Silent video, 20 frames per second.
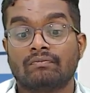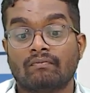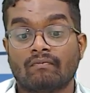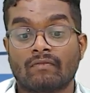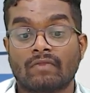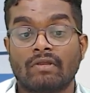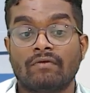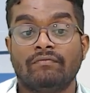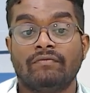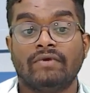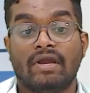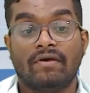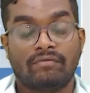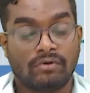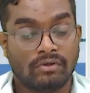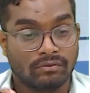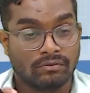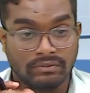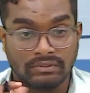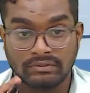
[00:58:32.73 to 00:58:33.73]
we have
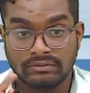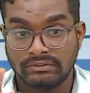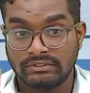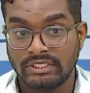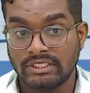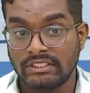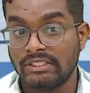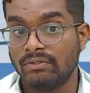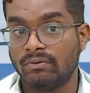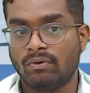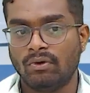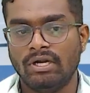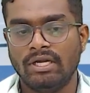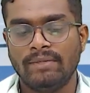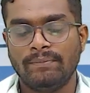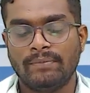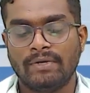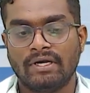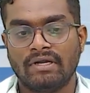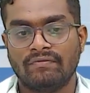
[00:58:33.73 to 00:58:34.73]
to check the
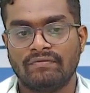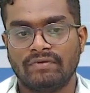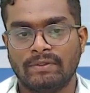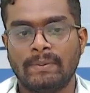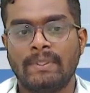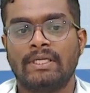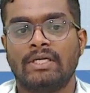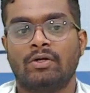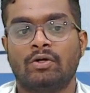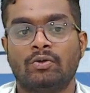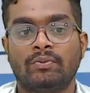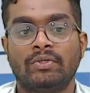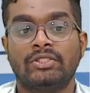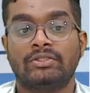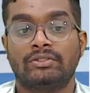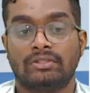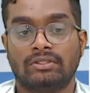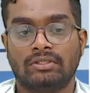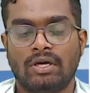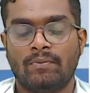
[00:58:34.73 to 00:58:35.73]
holding period of inventory, how
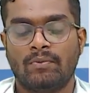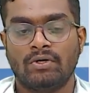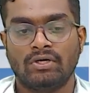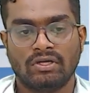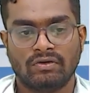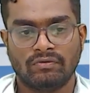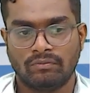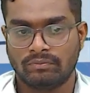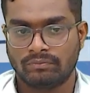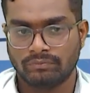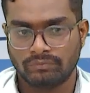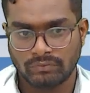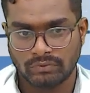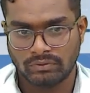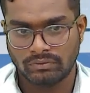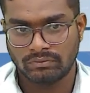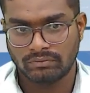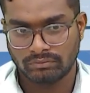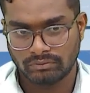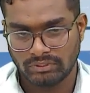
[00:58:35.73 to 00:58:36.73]
much amount of
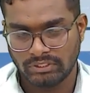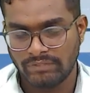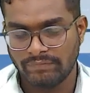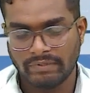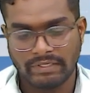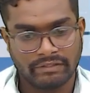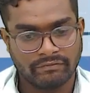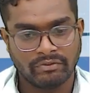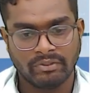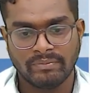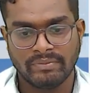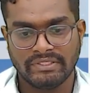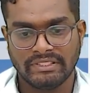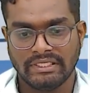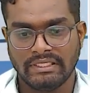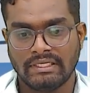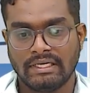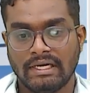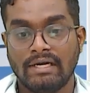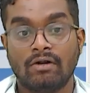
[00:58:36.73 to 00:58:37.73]
inventory will be
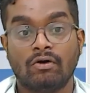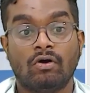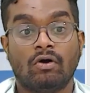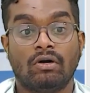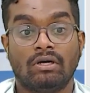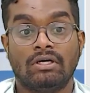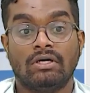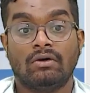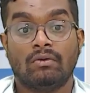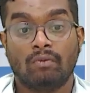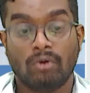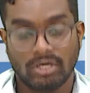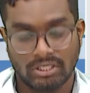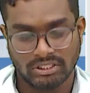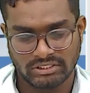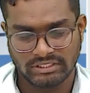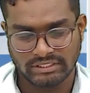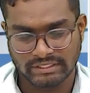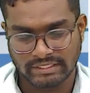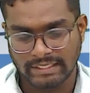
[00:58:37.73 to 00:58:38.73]
there, and what
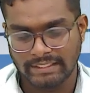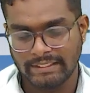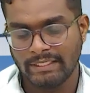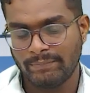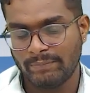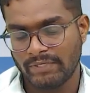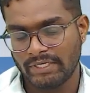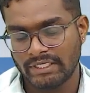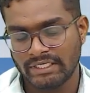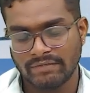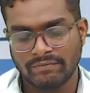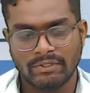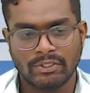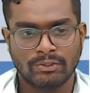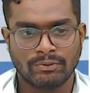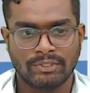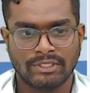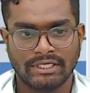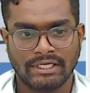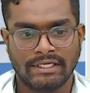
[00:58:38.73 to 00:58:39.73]
is the credit period given to
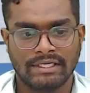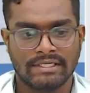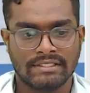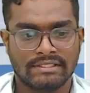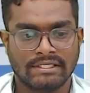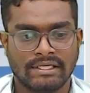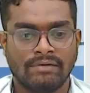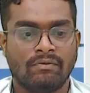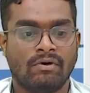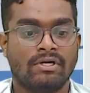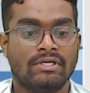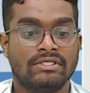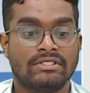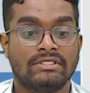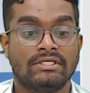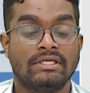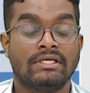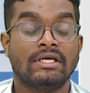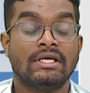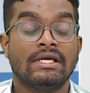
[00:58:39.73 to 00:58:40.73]
our debtors, and what is
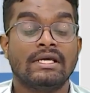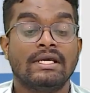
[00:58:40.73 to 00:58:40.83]
the